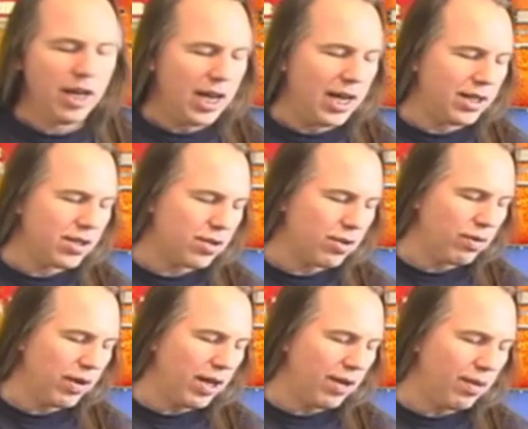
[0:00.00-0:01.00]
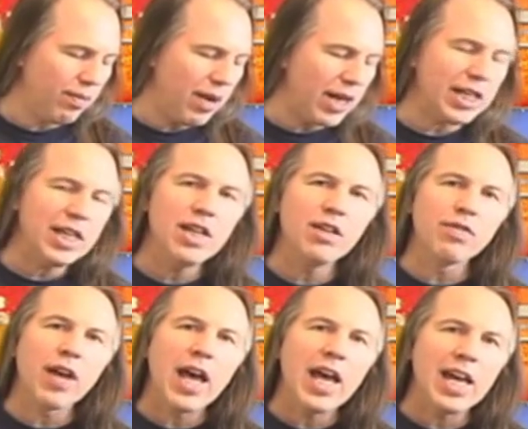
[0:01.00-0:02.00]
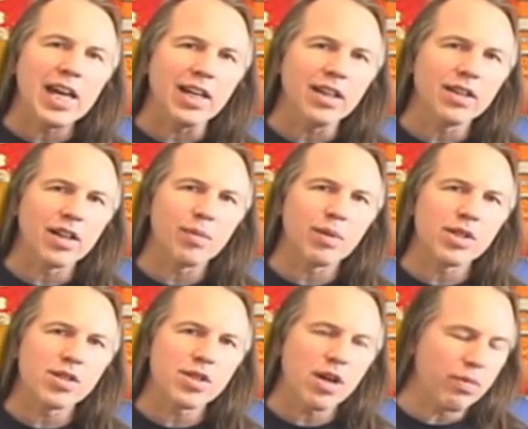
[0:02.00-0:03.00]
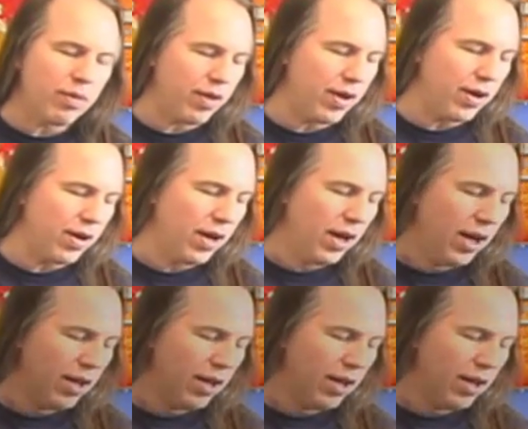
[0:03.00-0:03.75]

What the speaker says: And so in my key of A that I'm going to start with here,